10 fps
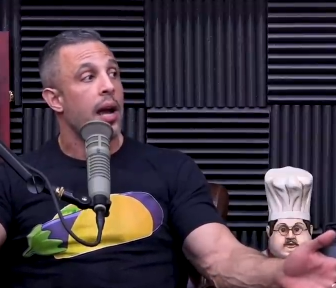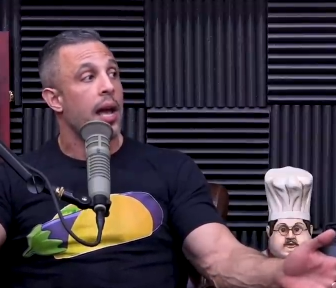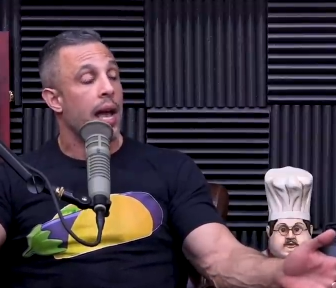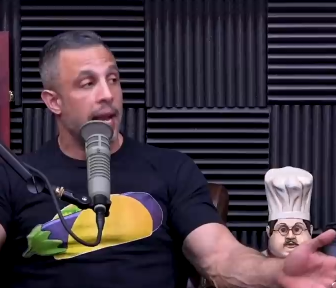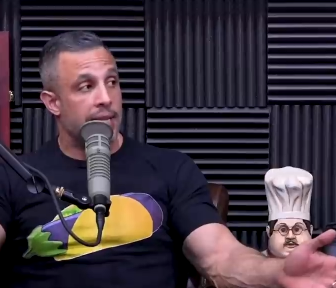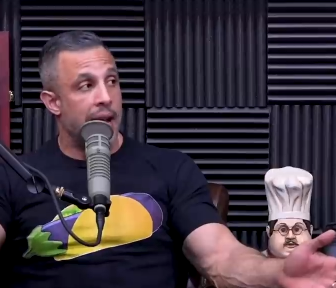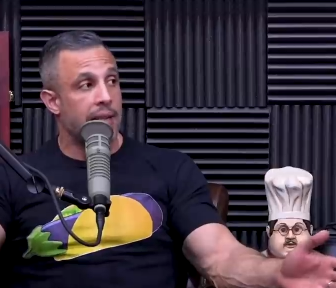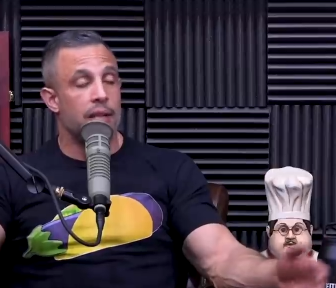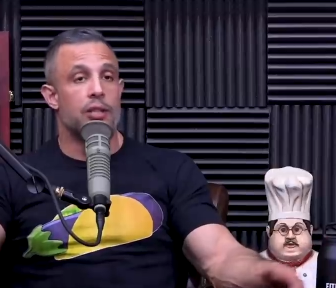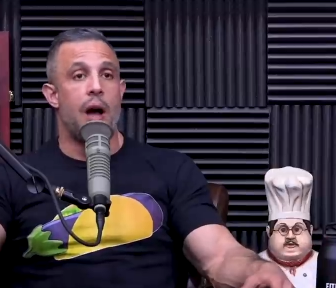Speaker 1: spear?
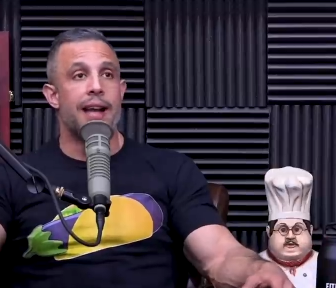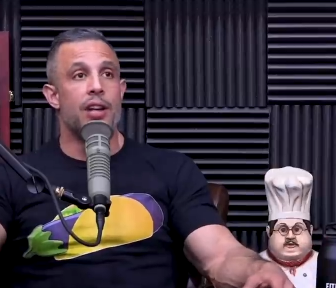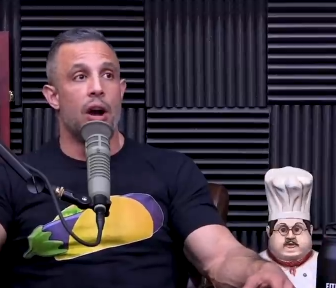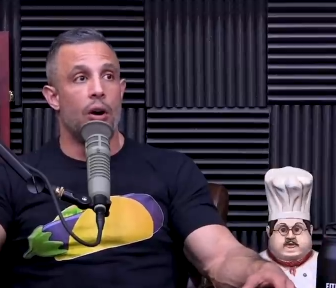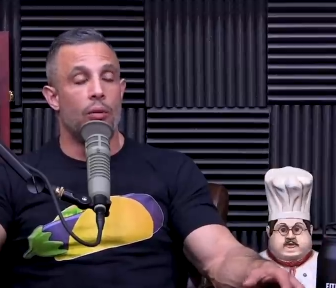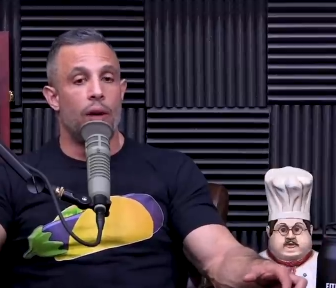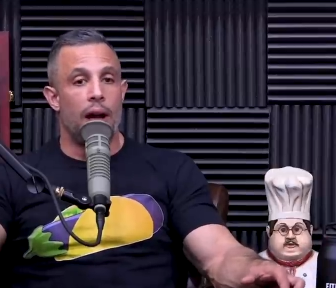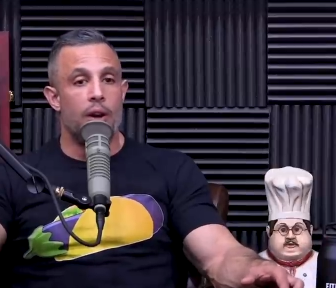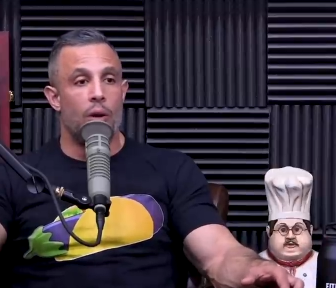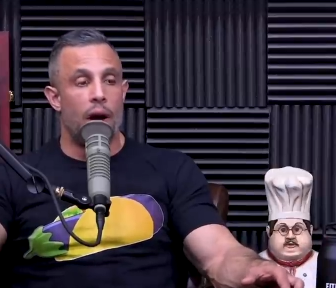Exactly. So I know
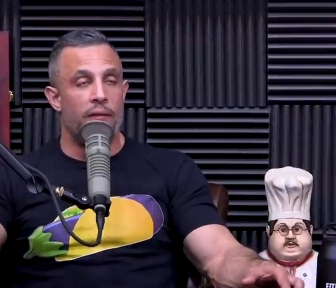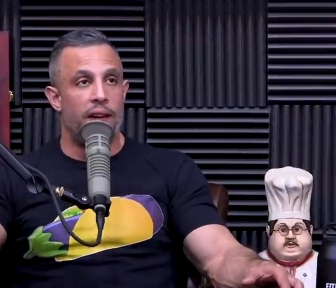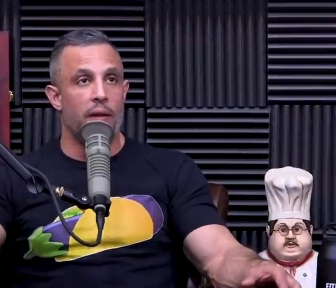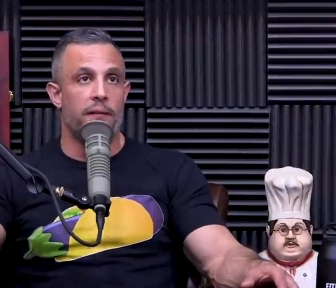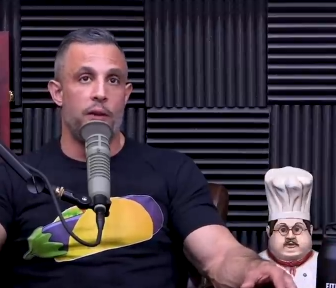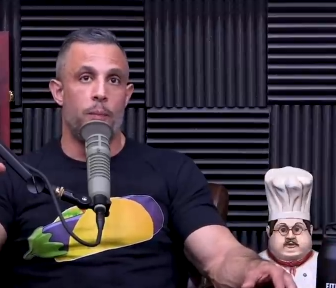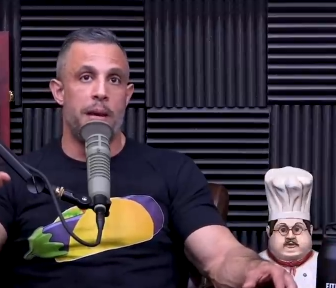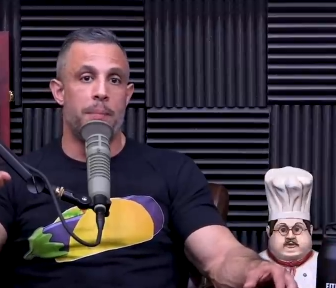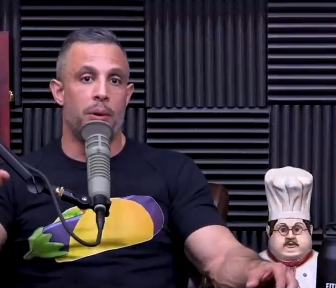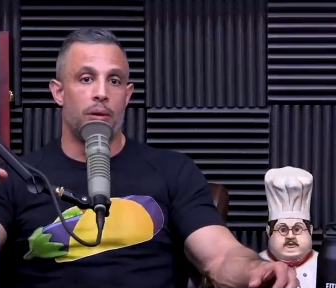I know very few
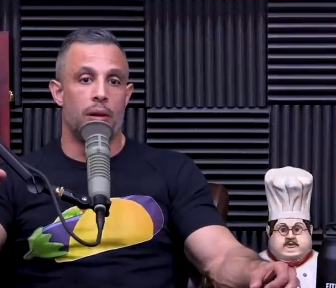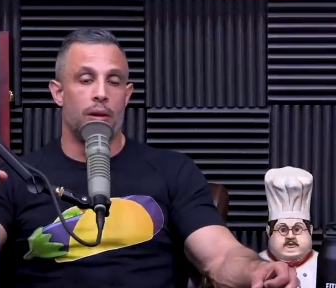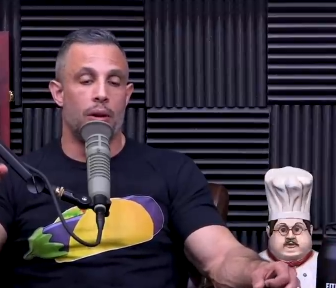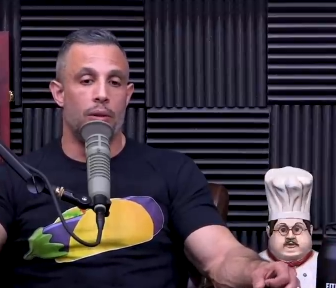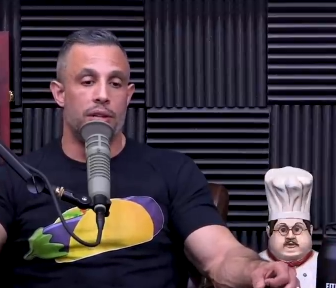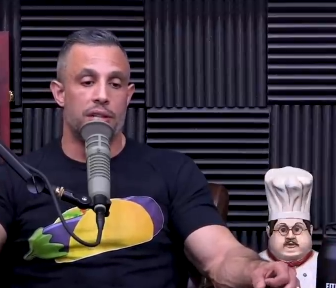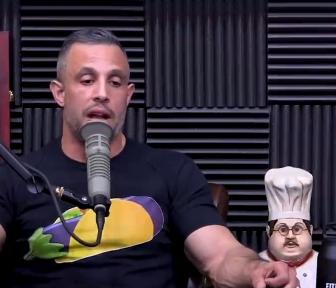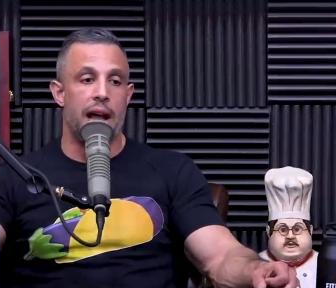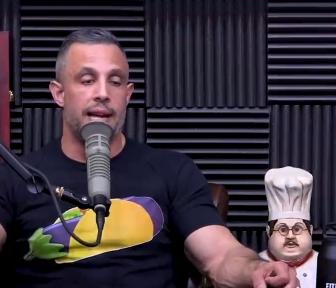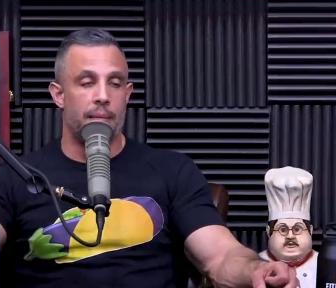people yeah. who
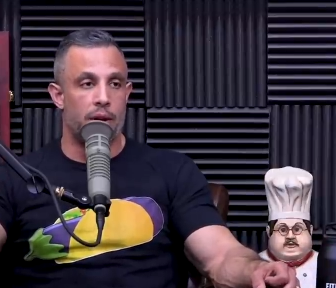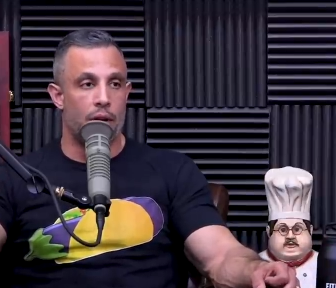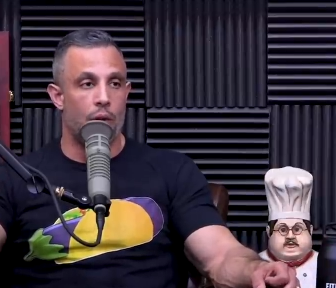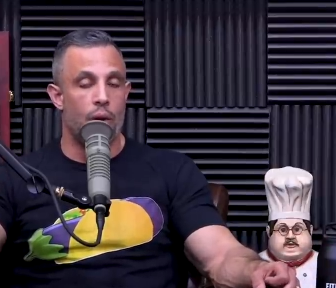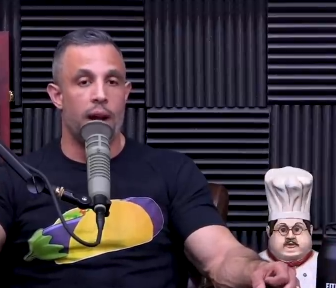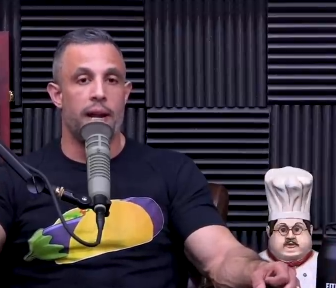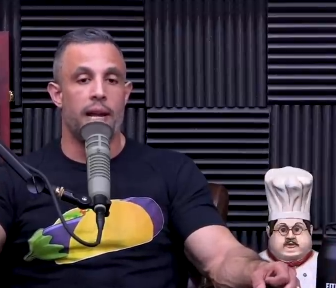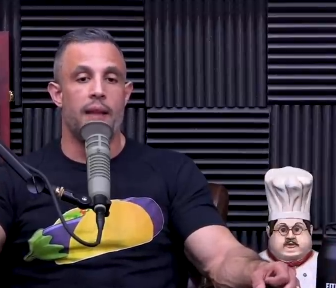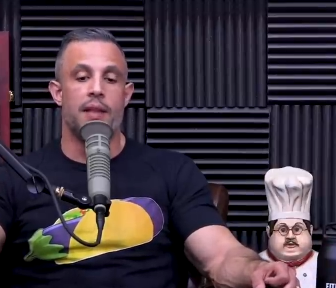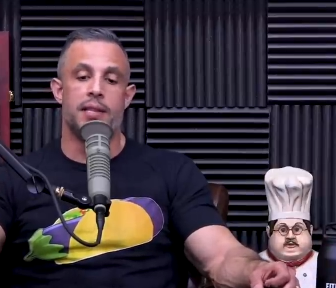decide I'm going to go
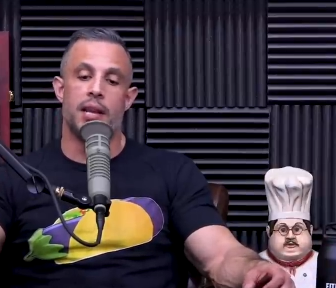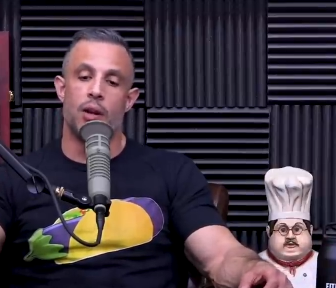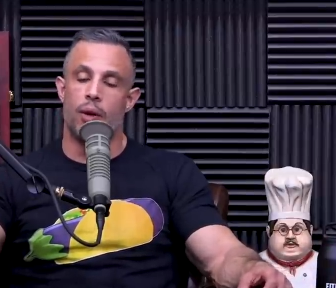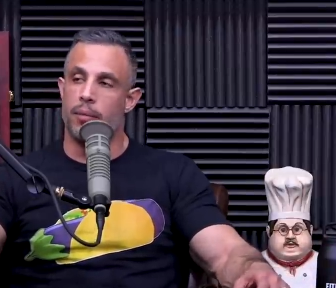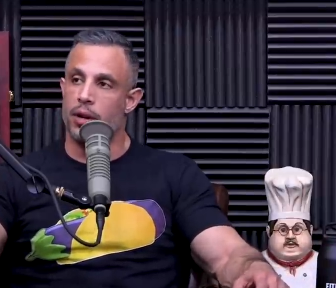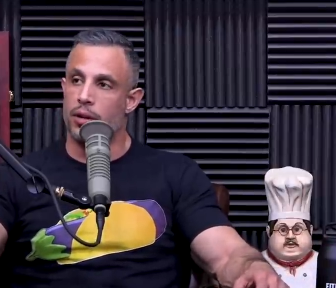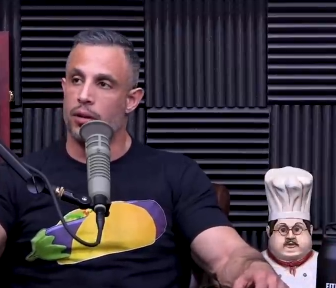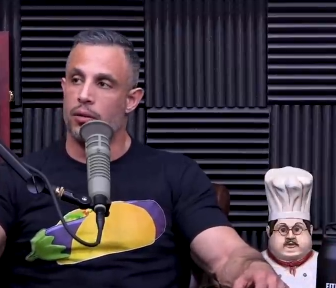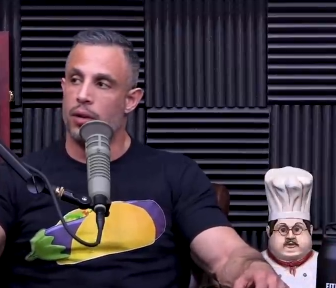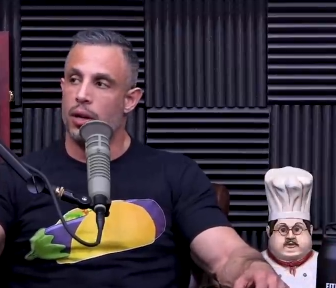running and then say, you know what I'm going to
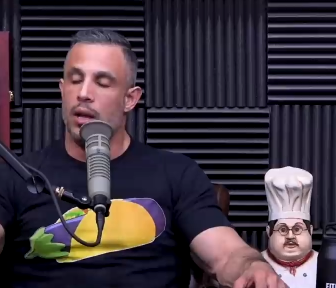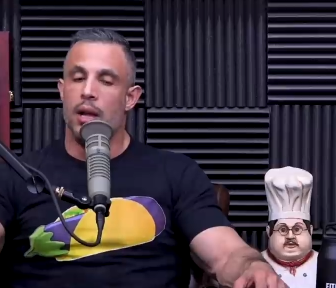do?